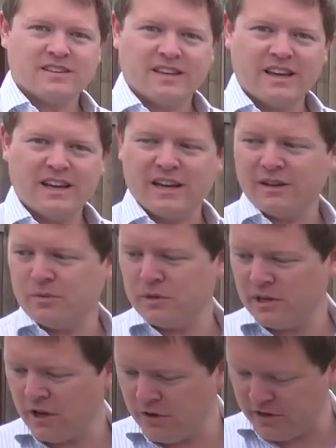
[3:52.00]
Yeah,
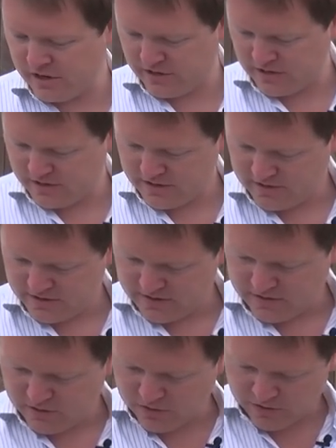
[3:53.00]
we're loaded. hit the road.
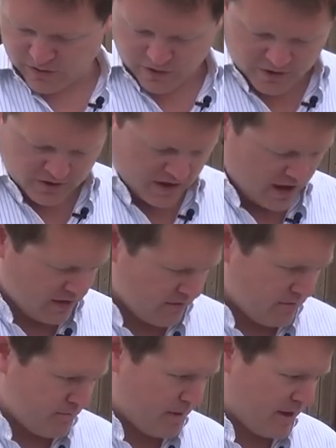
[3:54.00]
All of this is set.
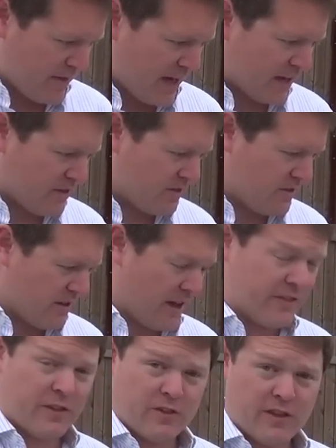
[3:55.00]
Big yes. thanks
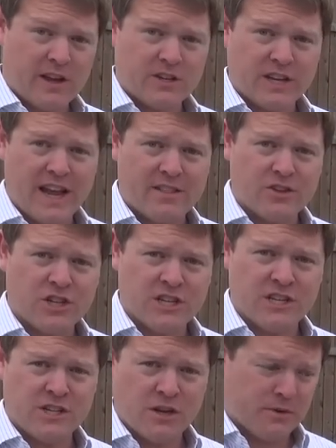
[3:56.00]
at this stage again to
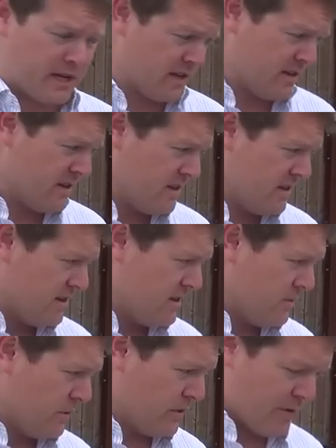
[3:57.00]
GT Towing
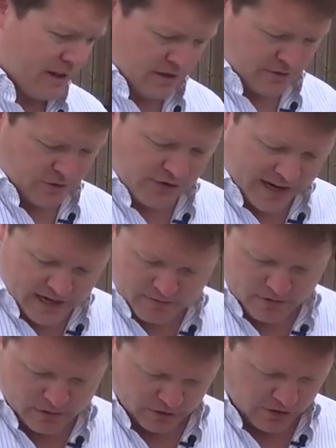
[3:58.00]
with the rental of the trailer,
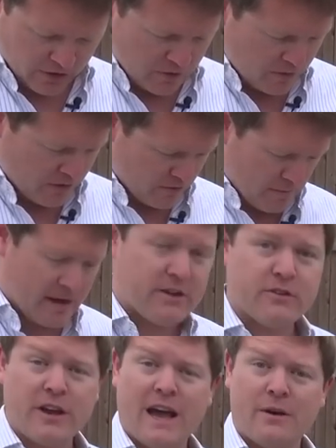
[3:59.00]
but also a
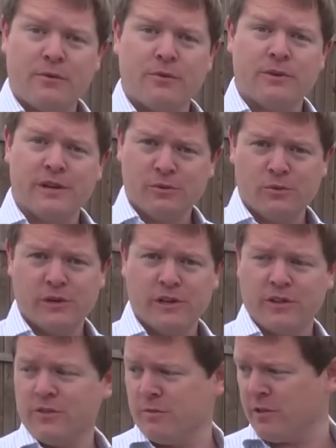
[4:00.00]
reminder of how it all
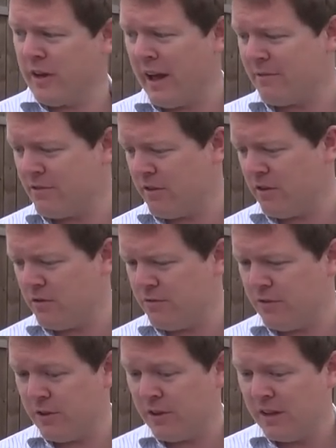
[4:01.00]
works because I haven't towed
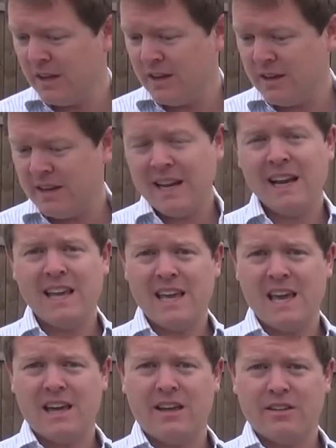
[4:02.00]
for nearly a
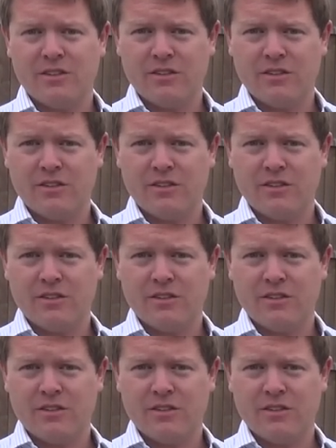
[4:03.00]
year.